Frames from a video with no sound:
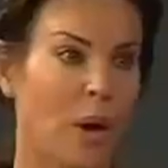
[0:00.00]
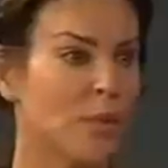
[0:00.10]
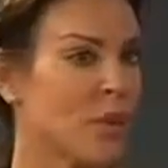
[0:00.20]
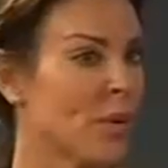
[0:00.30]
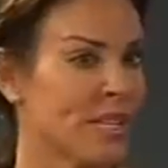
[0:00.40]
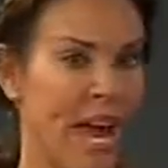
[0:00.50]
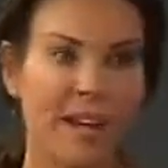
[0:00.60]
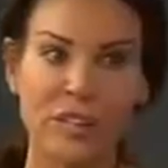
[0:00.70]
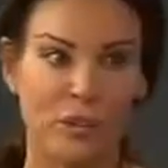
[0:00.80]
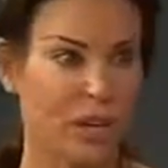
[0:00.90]
I was always
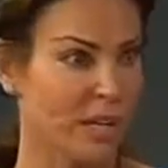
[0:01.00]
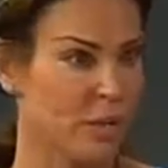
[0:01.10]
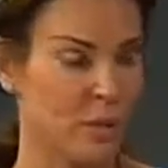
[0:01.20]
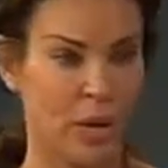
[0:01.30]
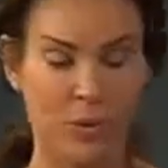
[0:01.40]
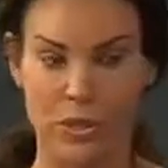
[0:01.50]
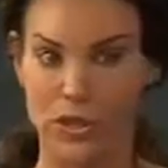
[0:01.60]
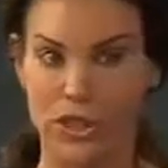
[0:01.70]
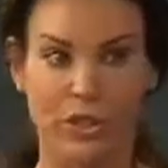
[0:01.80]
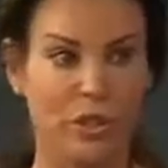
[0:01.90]
active in high school. I was a
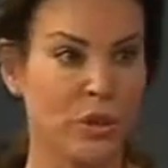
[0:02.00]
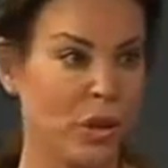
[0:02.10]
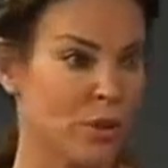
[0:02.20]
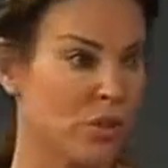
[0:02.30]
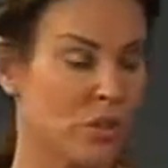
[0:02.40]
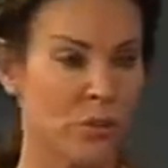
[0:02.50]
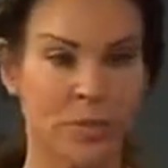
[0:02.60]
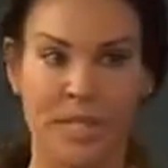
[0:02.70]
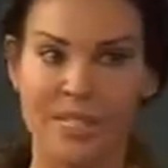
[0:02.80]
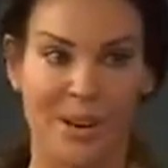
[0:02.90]
cheerleader, I was a
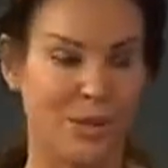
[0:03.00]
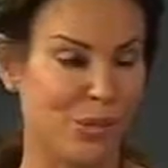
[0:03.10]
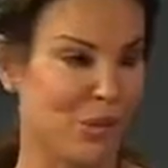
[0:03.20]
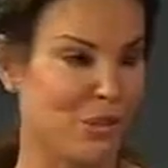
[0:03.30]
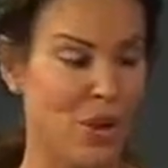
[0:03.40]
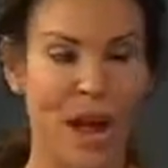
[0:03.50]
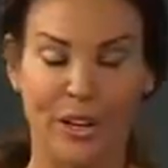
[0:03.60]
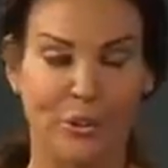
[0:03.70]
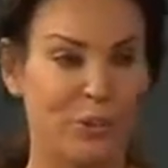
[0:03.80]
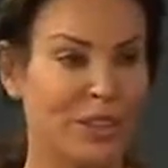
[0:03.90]
gymnast, I was in track
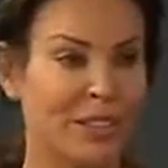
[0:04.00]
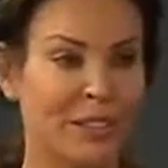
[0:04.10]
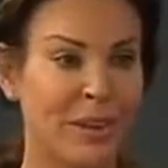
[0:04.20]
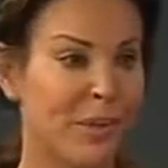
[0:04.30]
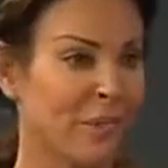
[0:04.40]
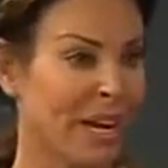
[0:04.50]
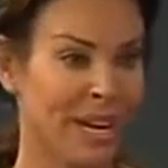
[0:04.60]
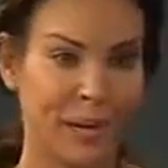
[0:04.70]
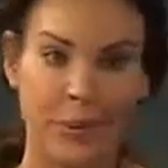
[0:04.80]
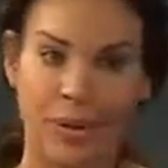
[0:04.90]
and field. I
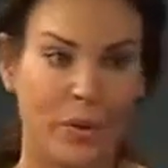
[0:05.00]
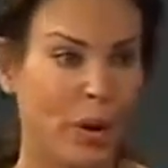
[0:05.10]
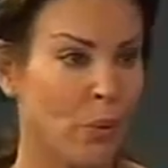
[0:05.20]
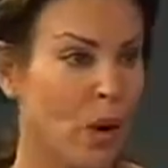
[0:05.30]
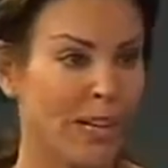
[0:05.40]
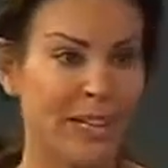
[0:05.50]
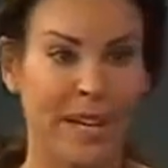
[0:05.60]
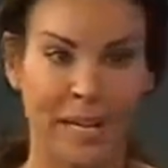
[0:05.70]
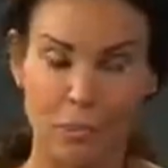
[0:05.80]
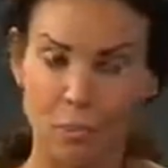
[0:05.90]
ate whatever I wanted.
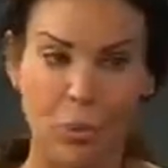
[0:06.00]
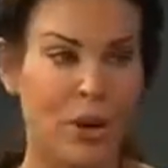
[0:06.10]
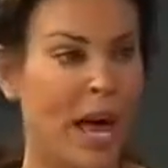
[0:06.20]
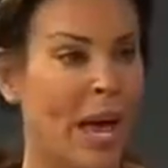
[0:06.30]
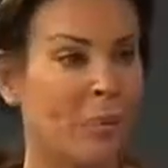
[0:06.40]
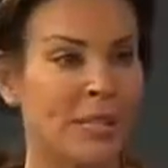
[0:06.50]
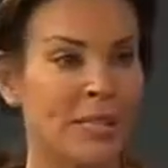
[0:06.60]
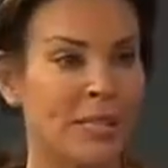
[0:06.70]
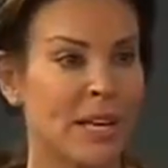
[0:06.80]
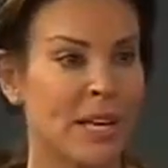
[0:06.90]
I had poor
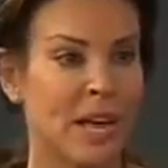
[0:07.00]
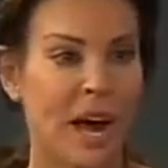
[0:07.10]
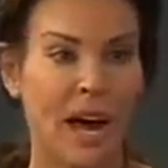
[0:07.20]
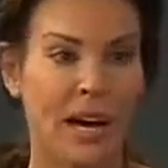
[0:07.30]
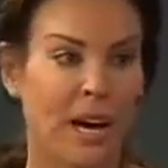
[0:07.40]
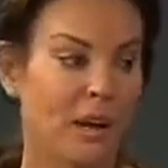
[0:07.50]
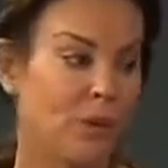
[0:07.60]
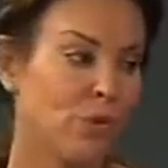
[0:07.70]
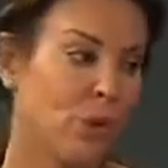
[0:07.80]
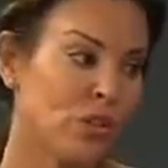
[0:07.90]
habits. I
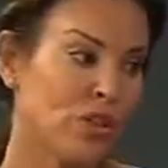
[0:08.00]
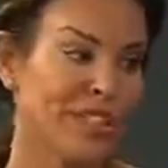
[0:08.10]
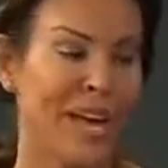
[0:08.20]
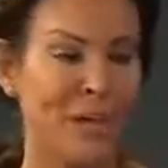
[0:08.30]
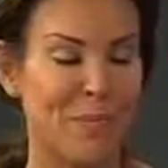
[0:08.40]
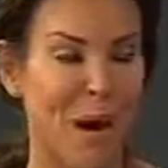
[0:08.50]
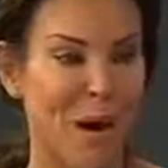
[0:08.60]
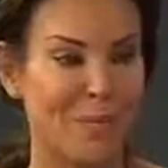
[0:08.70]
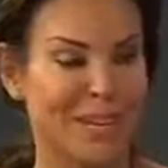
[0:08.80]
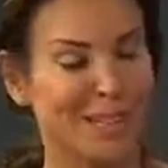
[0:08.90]
unfortunately had a
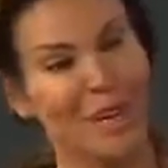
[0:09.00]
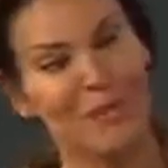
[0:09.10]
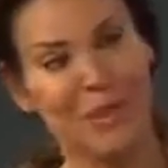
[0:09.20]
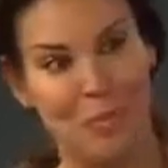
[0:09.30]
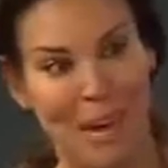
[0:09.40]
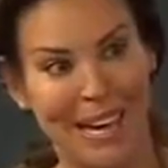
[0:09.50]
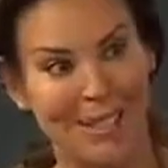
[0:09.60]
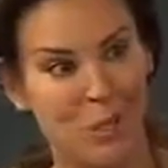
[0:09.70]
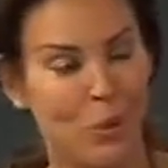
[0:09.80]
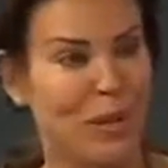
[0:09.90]
mom that loved to
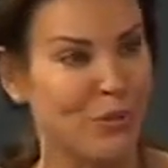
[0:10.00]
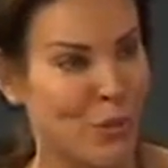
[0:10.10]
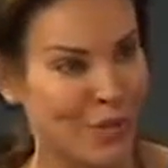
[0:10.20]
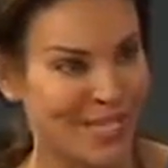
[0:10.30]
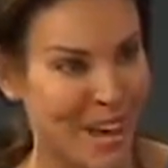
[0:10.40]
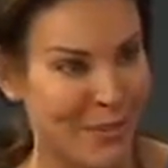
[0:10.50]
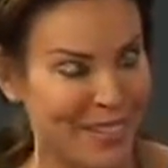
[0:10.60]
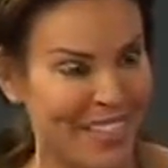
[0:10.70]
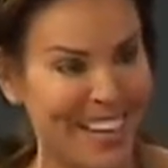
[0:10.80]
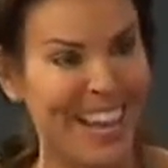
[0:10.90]
bake 24/7.